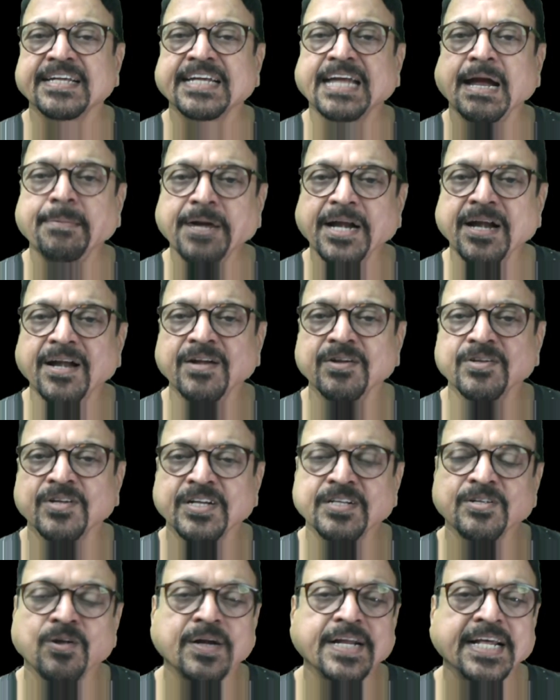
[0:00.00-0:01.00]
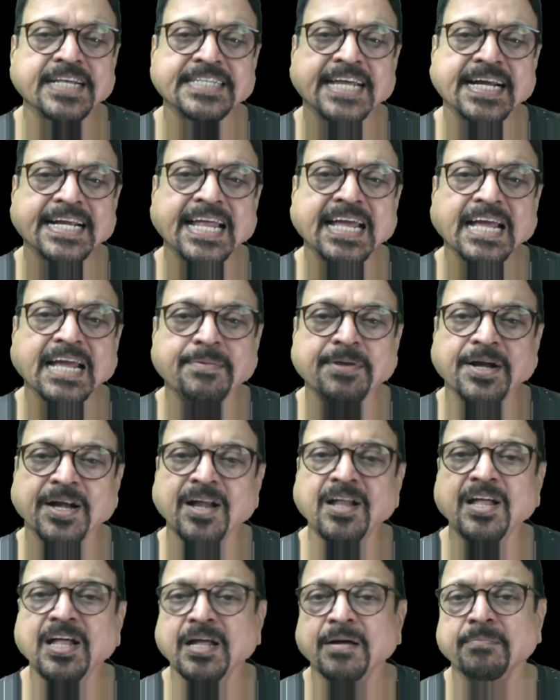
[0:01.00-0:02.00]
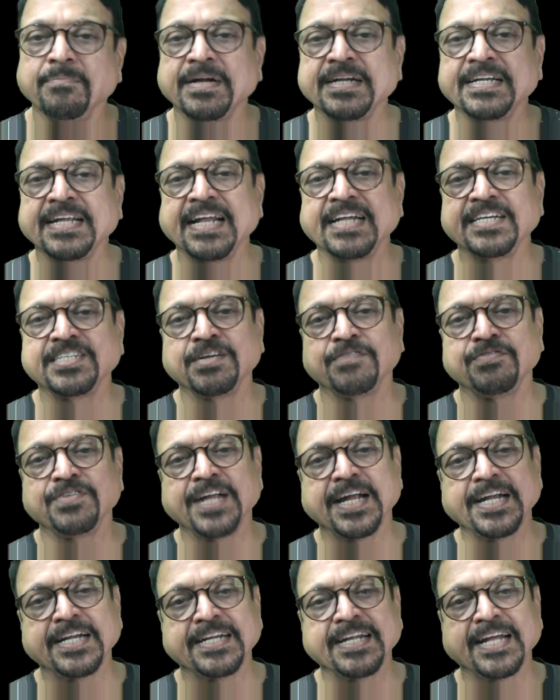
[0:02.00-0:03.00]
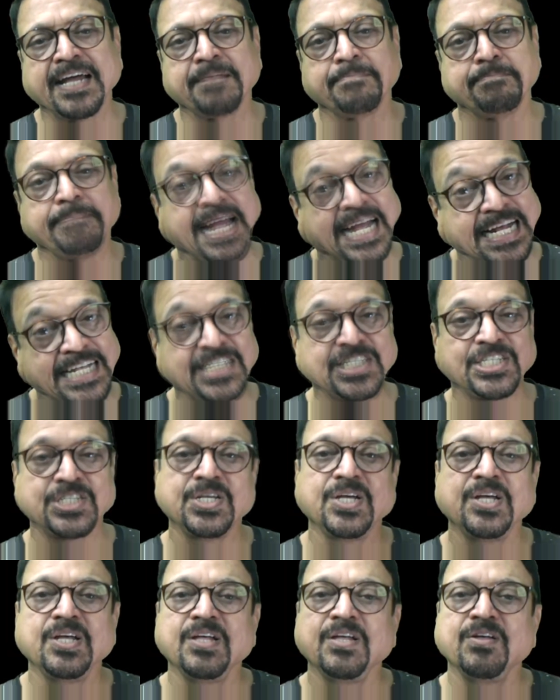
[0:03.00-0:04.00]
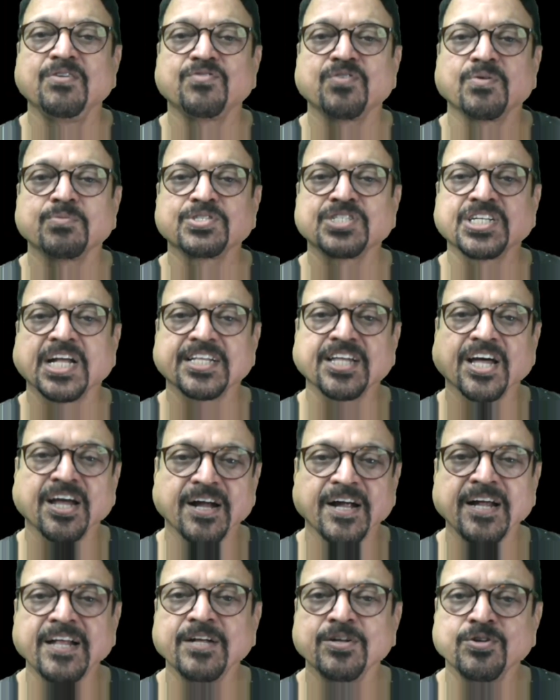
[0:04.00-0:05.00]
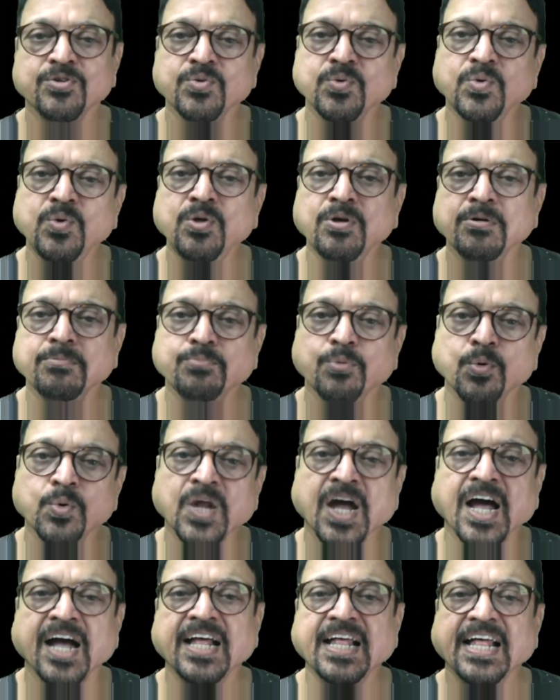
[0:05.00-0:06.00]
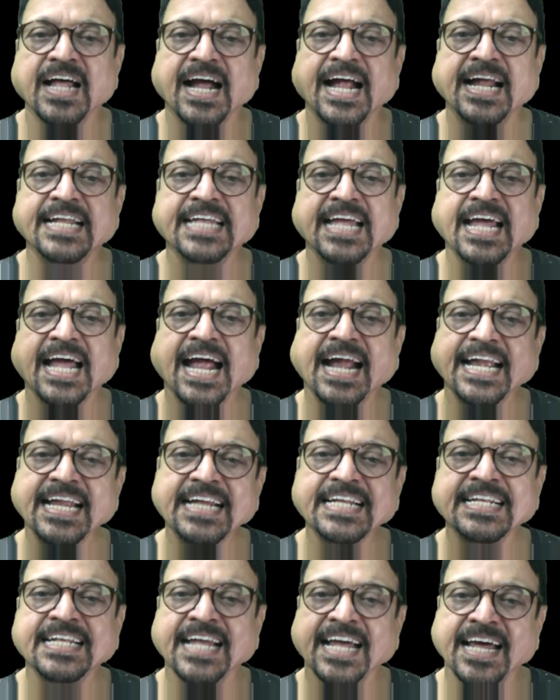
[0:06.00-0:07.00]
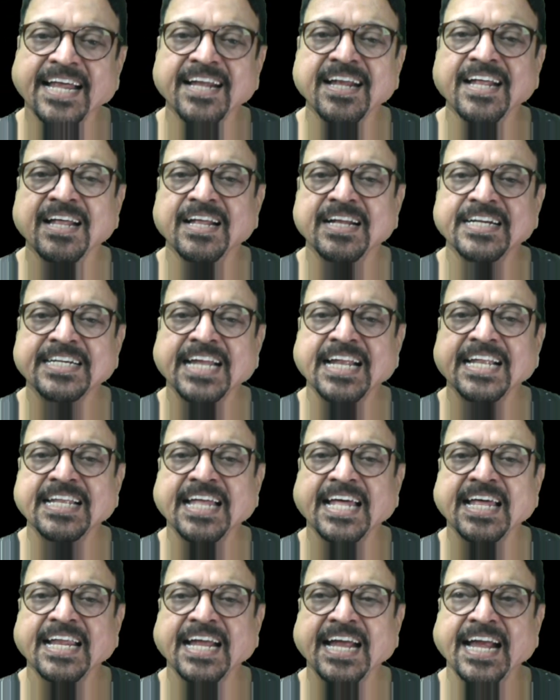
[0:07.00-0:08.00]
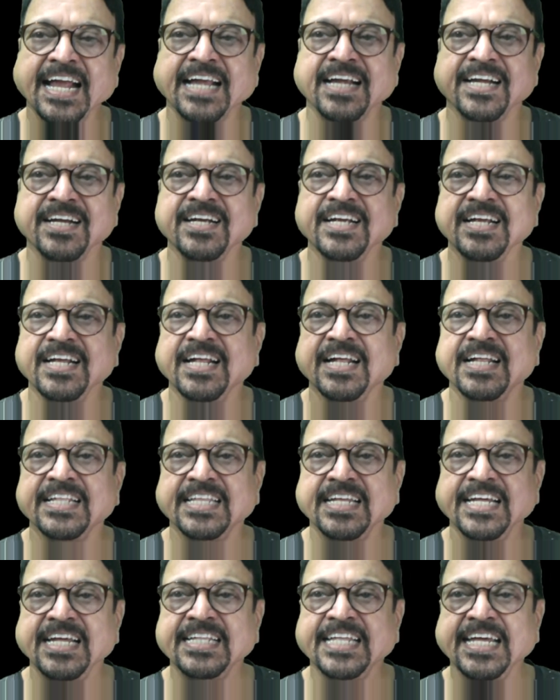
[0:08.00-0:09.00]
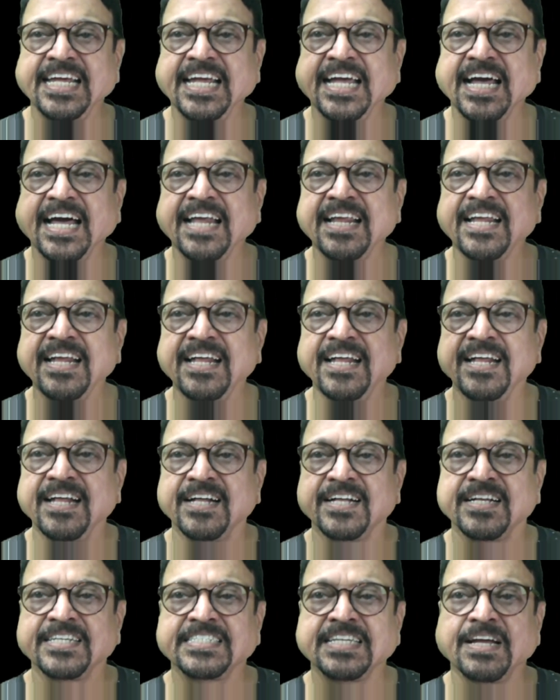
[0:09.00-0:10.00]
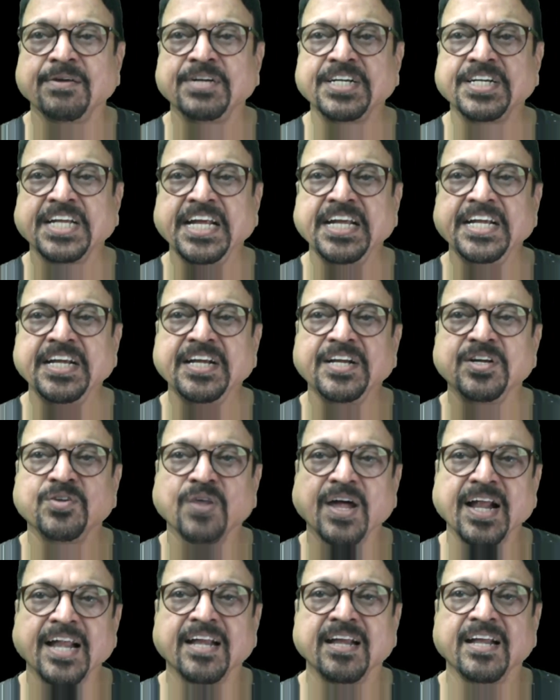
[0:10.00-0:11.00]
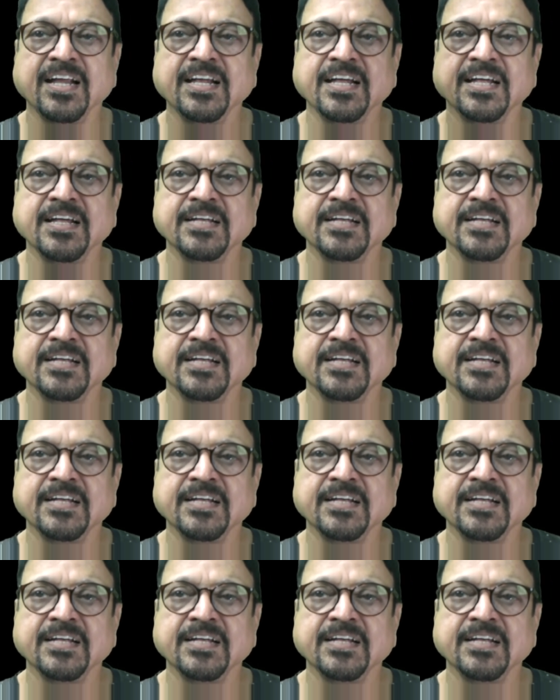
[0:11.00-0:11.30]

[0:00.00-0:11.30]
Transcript: capital, not exactly capital, but they shifted their base from Satara to Pune, and they had it there till their end. In the year 1712,